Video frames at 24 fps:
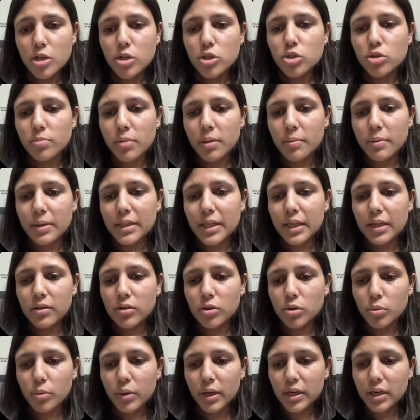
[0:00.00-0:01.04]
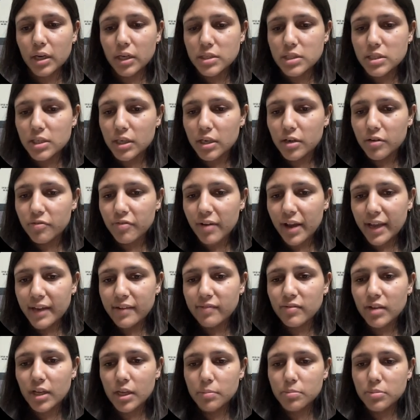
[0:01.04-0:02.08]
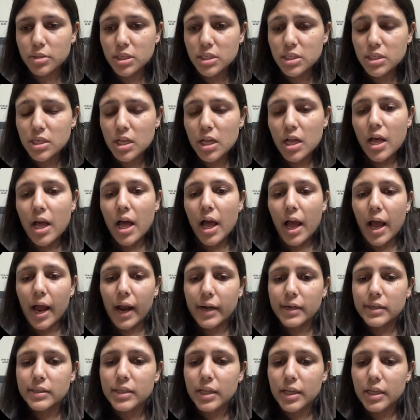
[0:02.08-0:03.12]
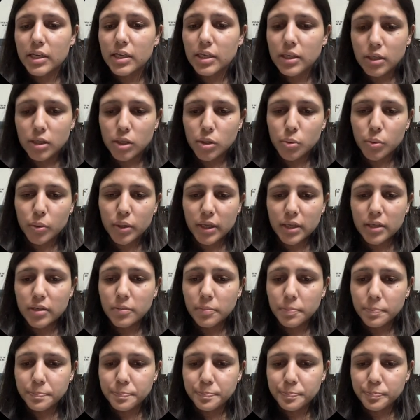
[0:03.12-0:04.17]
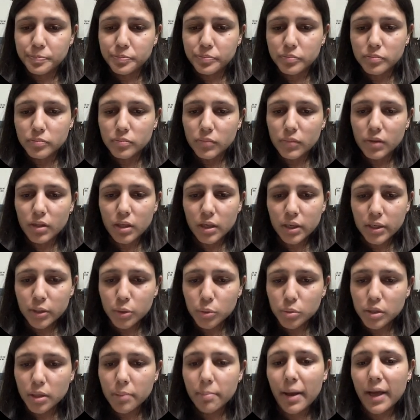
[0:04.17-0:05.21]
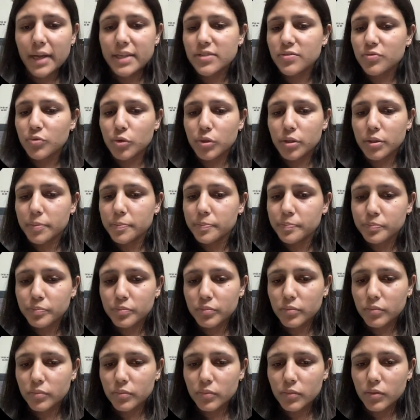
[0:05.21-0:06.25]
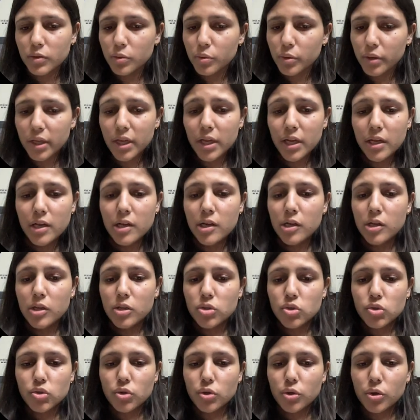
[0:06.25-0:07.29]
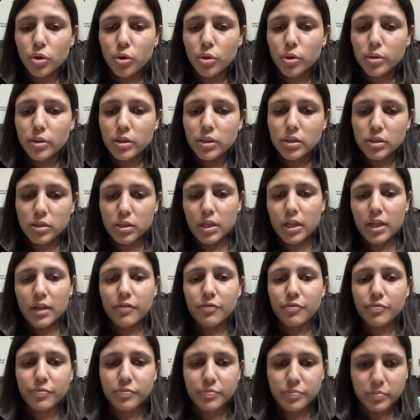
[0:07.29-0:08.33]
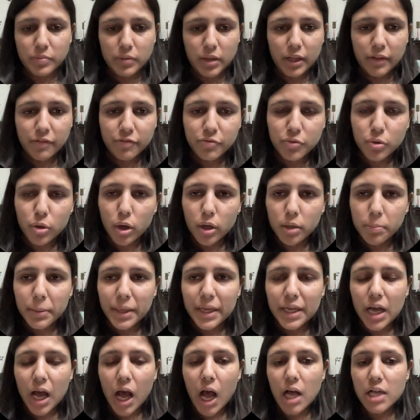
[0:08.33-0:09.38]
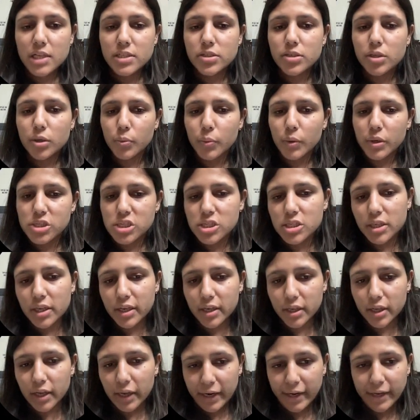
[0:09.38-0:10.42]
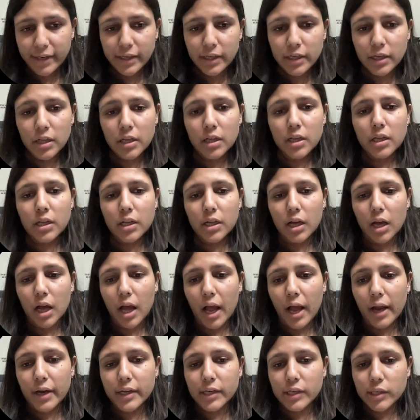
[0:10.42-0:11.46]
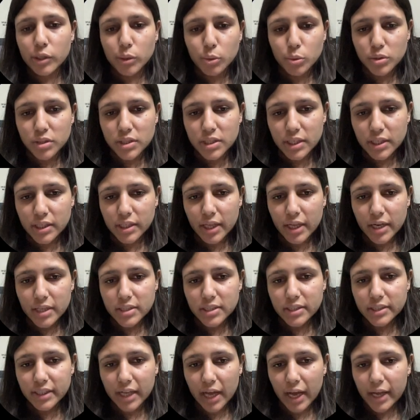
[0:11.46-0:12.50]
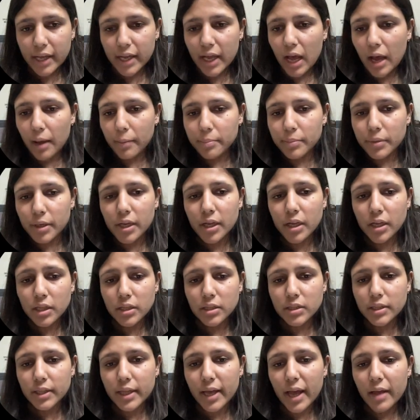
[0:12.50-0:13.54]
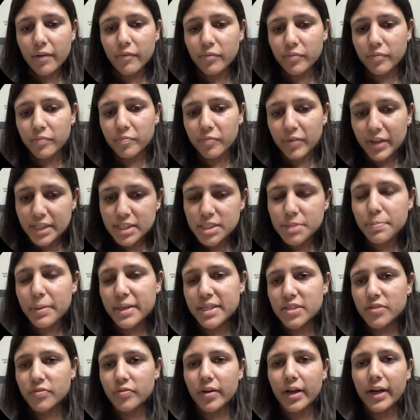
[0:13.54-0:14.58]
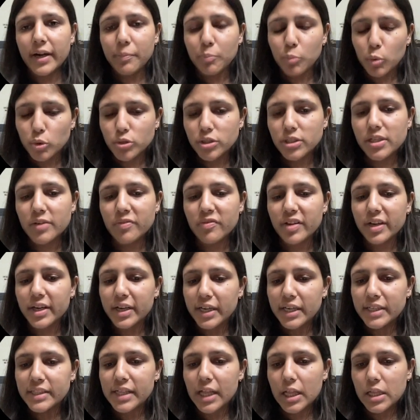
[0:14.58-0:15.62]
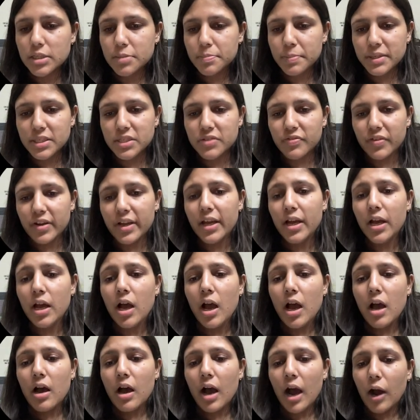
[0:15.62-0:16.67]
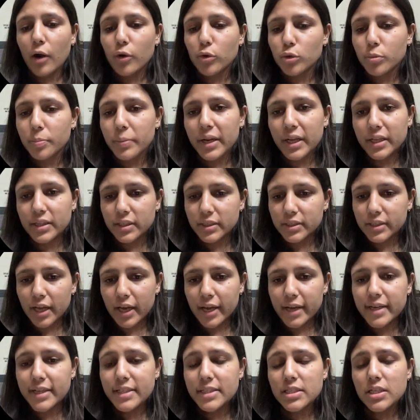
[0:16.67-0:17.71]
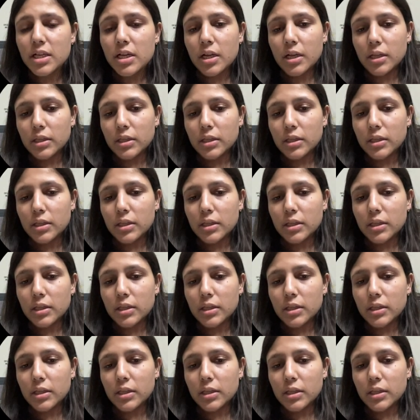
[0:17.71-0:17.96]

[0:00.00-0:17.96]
So maybe then you can consider 5 neighbors and then you can do the max vote. Okay, so if you are being asked a question in gate and you see there is a tie happening, they will specify, most definitely they will specify how to break the ties.